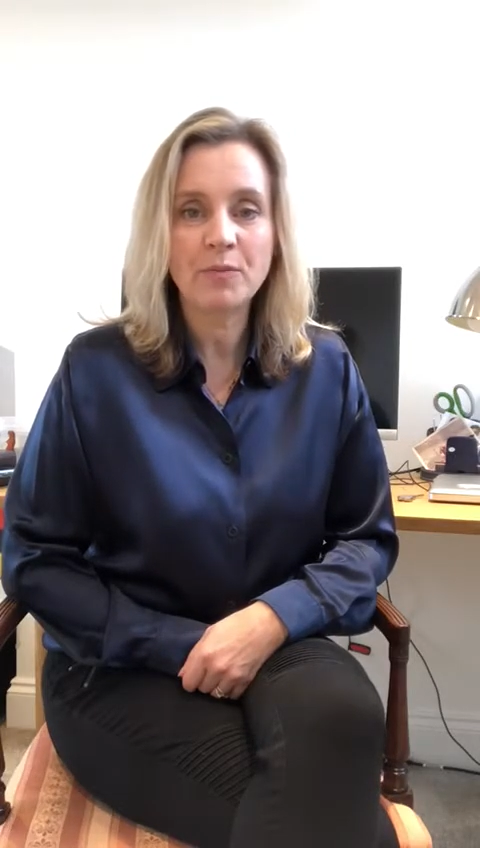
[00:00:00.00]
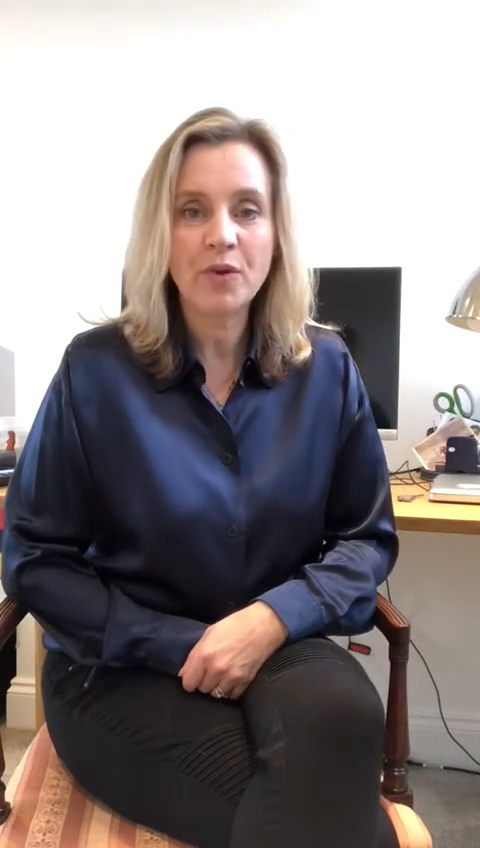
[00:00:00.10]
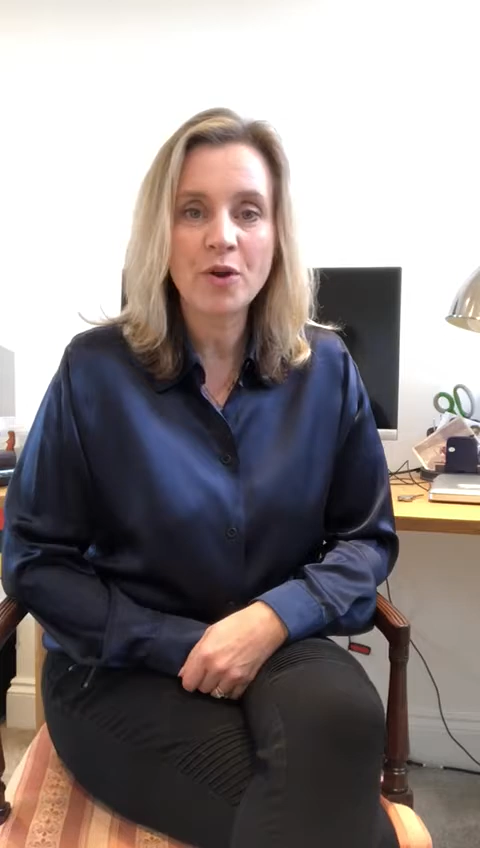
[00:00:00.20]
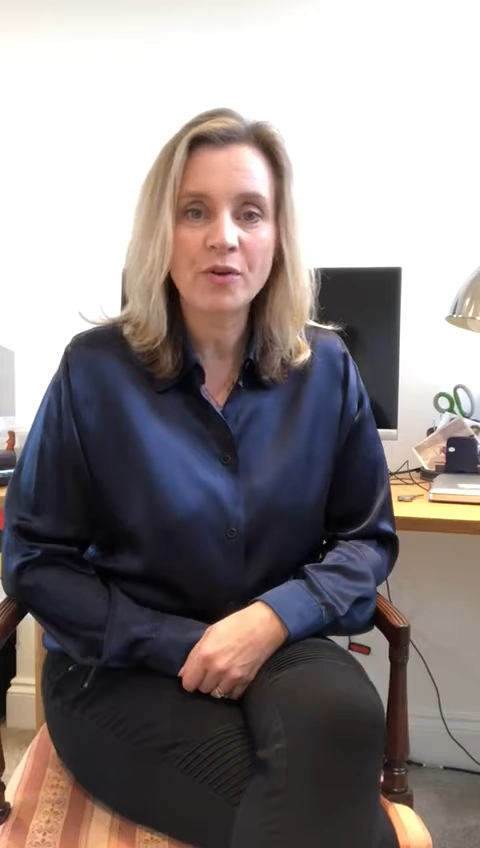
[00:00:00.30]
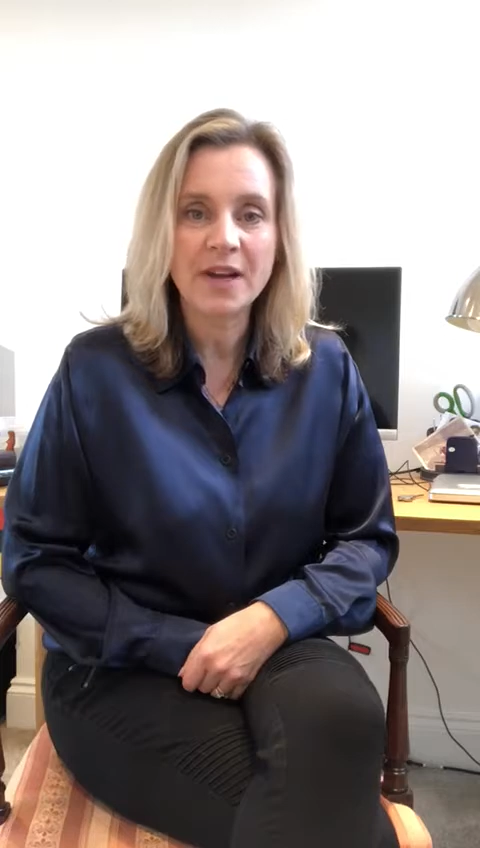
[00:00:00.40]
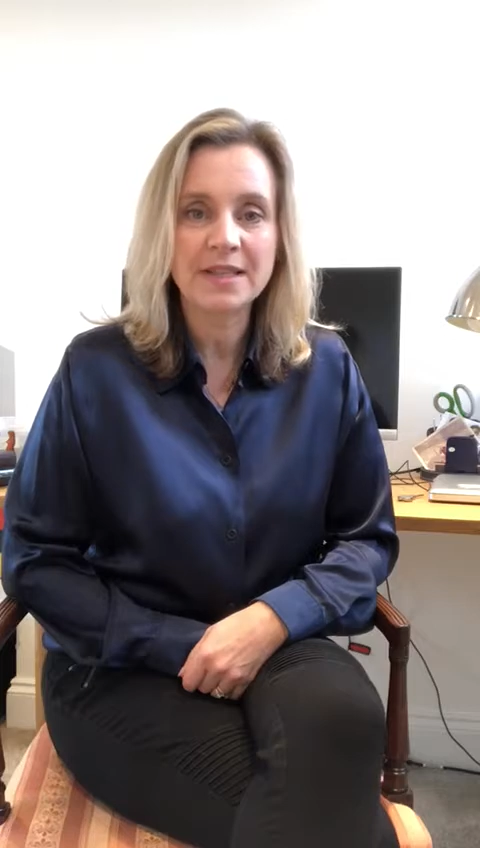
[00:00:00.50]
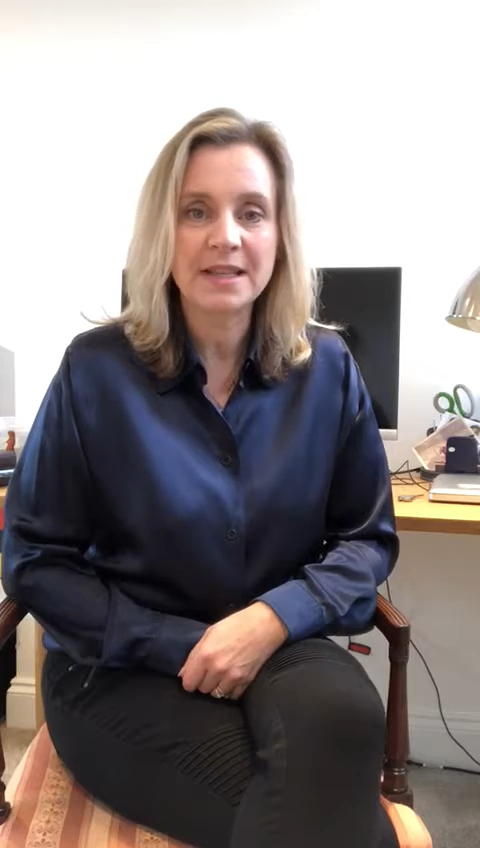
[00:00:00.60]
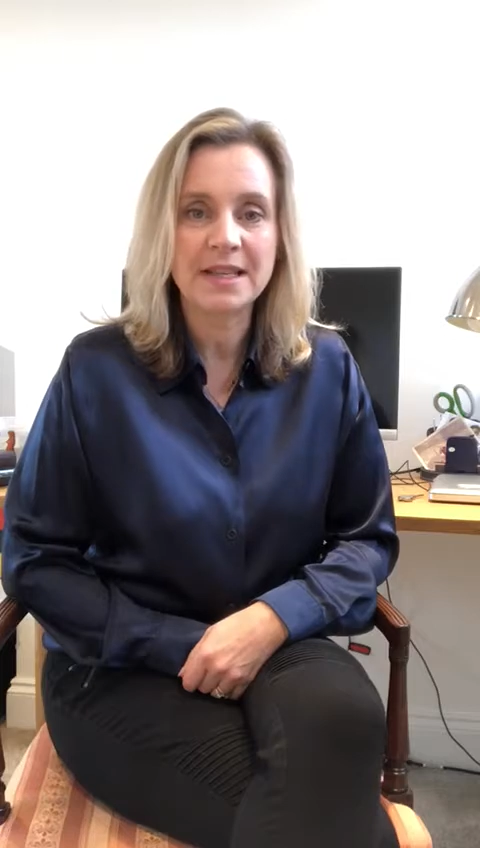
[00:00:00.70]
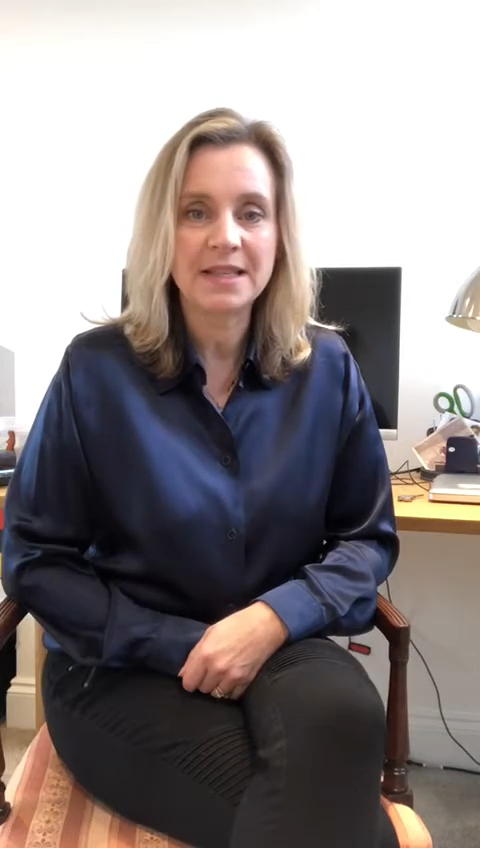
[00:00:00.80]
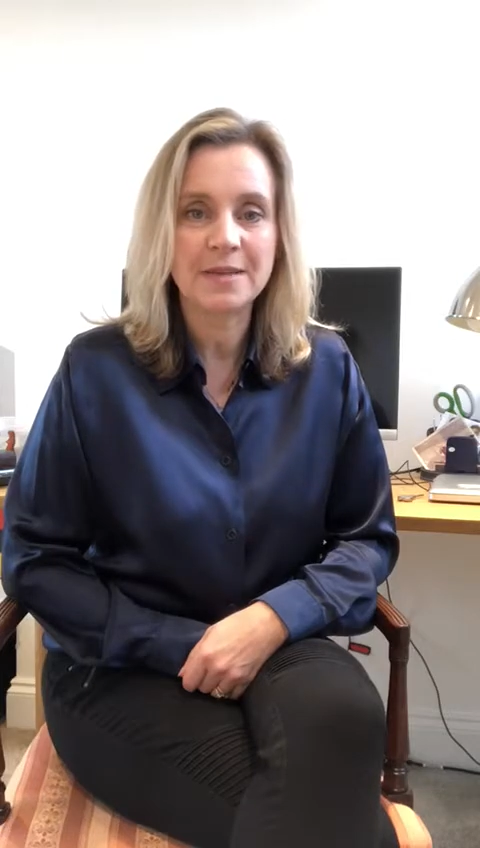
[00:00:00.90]
progress in
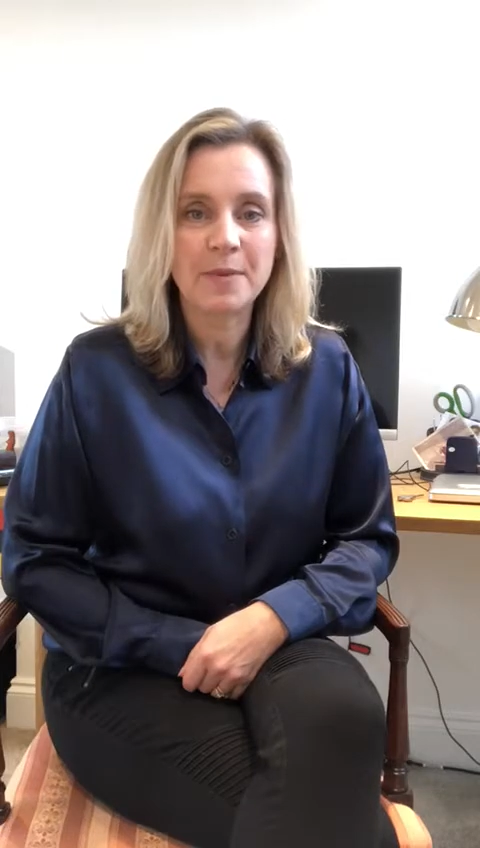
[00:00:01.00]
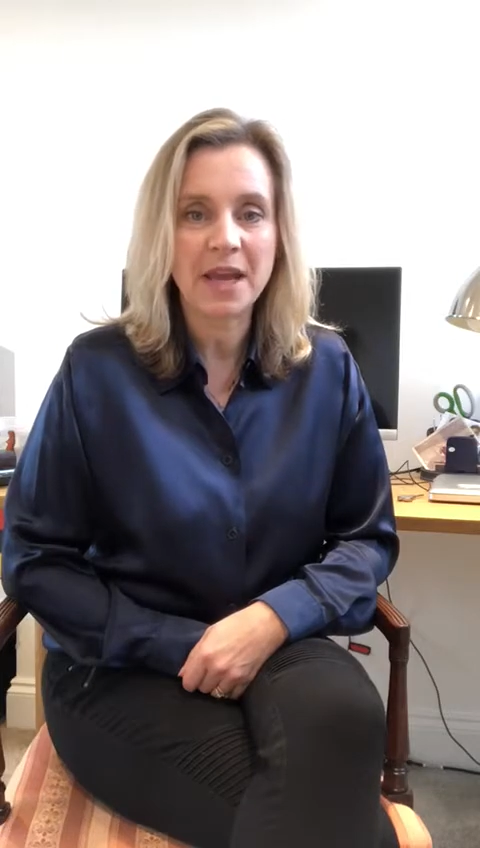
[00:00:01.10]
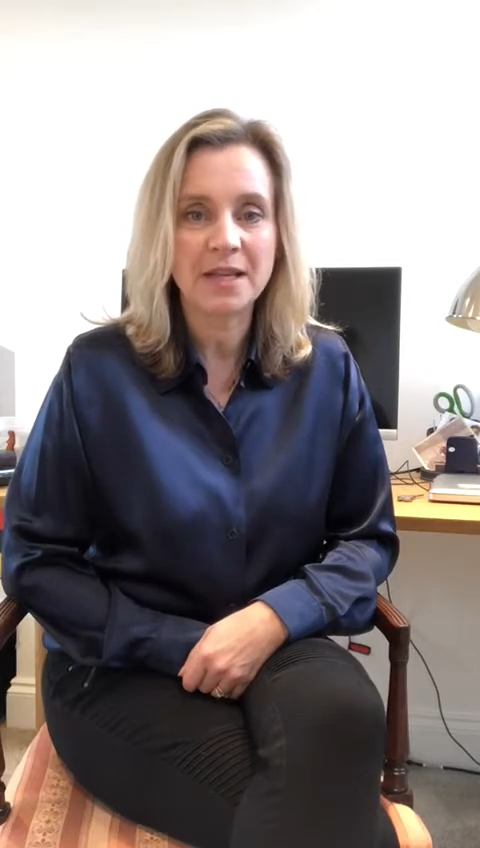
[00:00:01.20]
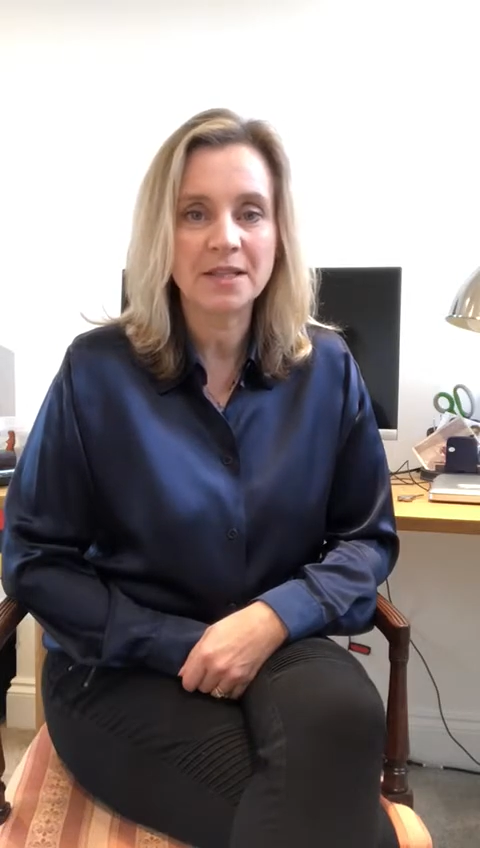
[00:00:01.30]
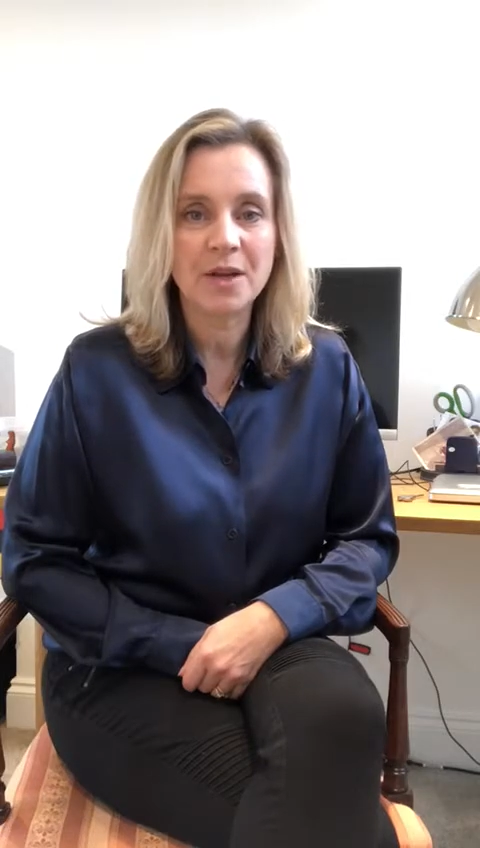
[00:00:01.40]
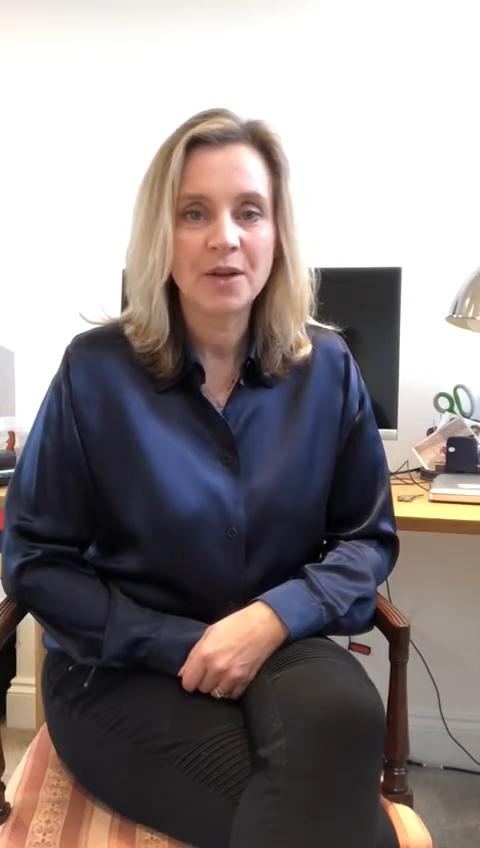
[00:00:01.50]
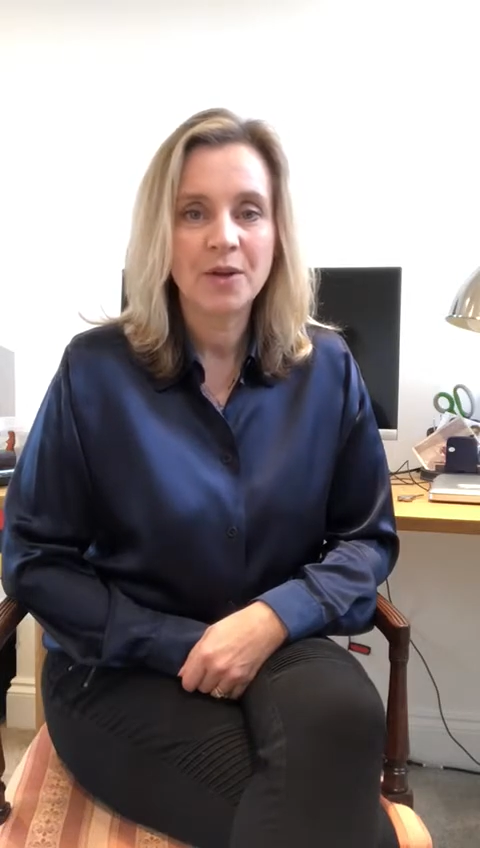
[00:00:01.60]
this debate,